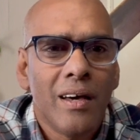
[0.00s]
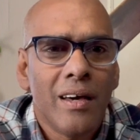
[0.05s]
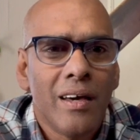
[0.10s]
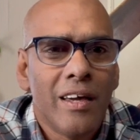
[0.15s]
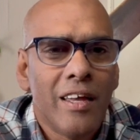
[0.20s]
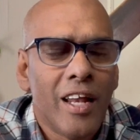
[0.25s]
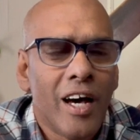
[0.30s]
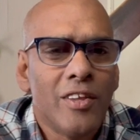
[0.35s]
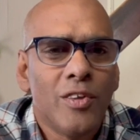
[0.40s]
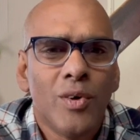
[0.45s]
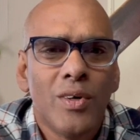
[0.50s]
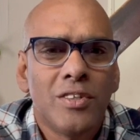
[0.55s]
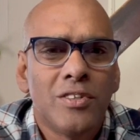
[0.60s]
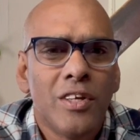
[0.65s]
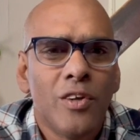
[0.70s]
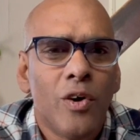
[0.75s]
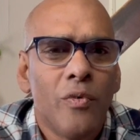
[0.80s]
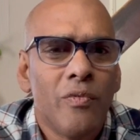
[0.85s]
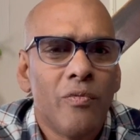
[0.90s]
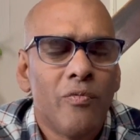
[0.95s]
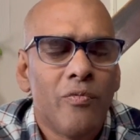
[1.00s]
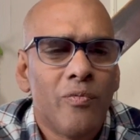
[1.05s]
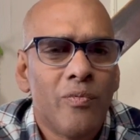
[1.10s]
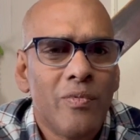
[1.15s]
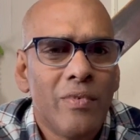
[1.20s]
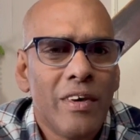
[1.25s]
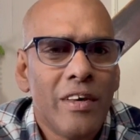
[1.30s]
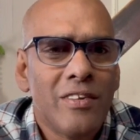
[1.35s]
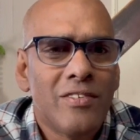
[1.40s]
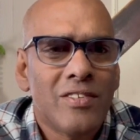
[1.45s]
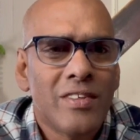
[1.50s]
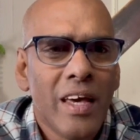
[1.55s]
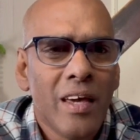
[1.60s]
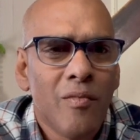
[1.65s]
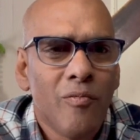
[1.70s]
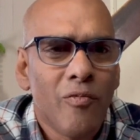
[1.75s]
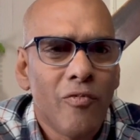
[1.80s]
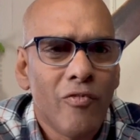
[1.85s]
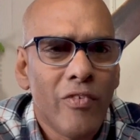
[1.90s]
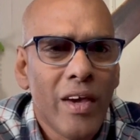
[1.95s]
In other words, you know, it's
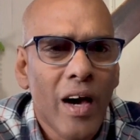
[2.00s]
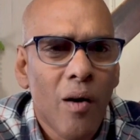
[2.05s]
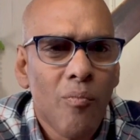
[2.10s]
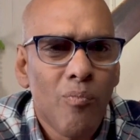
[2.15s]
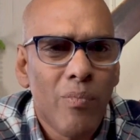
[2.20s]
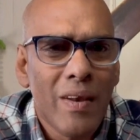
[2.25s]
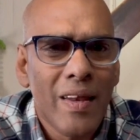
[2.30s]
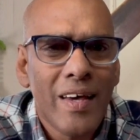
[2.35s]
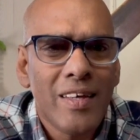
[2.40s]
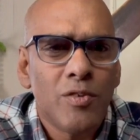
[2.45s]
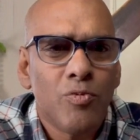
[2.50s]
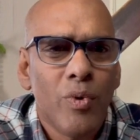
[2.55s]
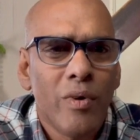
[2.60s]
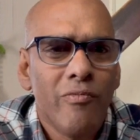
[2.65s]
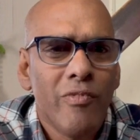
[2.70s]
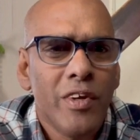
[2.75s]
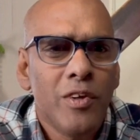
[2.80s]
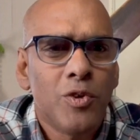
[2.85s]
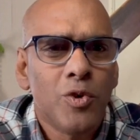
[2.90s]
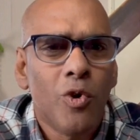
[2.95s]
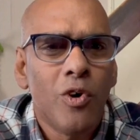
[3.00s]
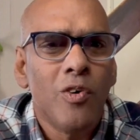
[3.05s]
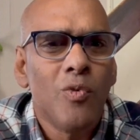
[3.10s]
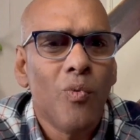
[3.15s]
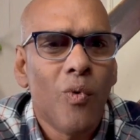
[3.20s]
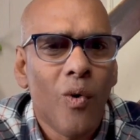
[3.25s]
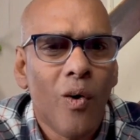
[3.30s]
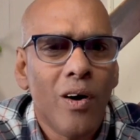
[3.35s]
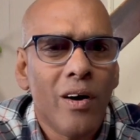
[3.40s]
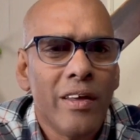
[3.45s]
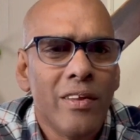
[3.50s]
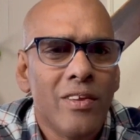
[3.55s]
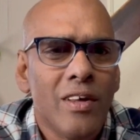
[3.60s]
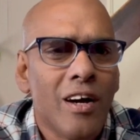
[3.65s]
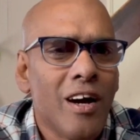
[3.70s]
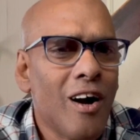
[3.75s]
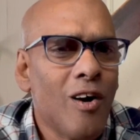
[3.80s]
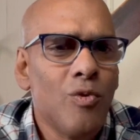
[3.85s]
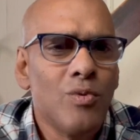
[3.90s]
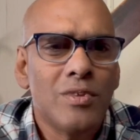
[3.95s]
saying we are blessed when we don't walk in the
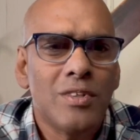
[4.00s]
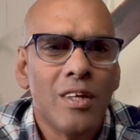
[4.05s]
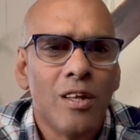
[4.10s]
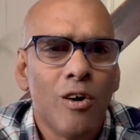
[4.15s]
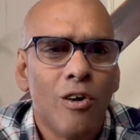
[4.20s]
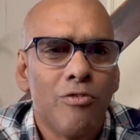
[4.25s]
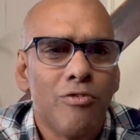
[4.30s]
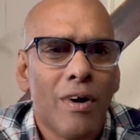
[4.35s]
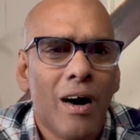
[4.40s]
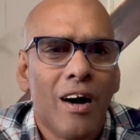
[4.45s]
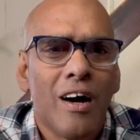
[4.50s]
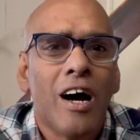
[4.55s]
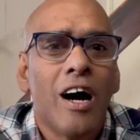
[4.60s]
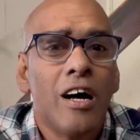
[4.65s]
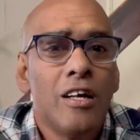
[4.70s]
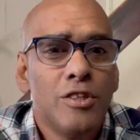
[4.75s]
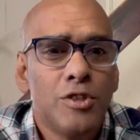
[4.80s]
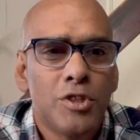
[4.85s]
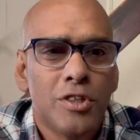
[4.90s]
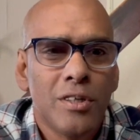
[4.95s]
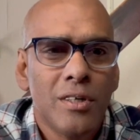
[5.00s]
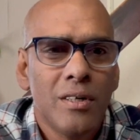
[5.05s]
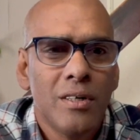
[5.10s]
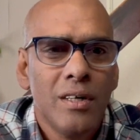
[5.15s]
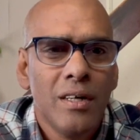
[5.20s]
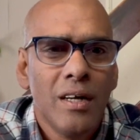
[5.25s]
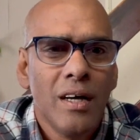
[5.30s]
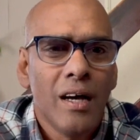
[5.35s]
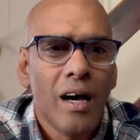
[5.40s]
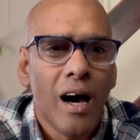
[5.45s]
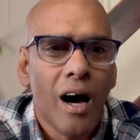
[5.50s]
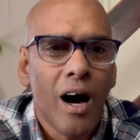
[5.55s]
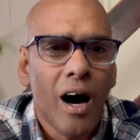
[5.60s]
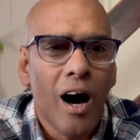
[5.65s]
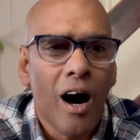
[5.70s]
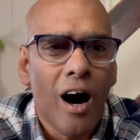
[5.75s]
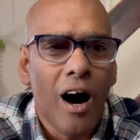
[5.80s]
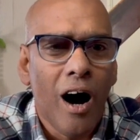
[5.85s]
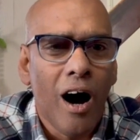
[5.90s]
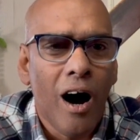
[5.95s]
counsel of our culture,
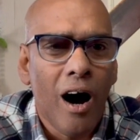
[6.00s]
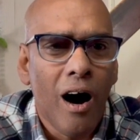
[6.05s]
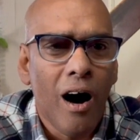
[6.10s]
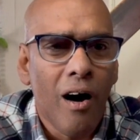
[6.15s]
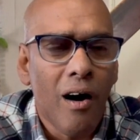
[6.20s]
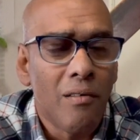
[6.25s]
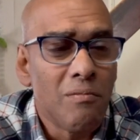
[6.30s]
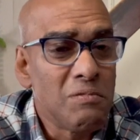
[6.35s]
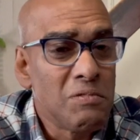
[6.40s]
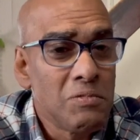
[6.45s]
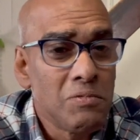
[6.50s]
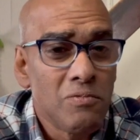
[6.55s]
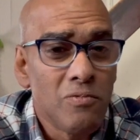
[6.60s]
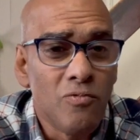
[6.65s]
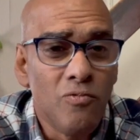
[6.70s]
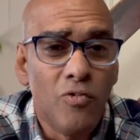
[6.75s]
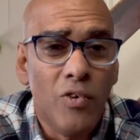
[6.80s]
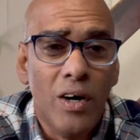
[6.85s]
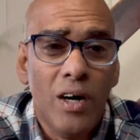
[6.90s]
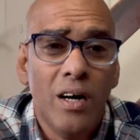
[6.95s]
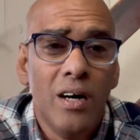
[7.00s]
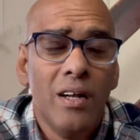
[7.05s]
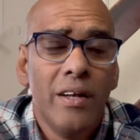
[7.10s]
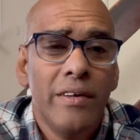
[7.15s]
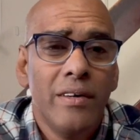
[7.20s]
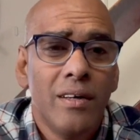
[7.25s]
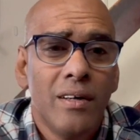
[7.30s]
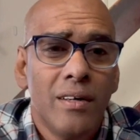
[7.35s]
our world.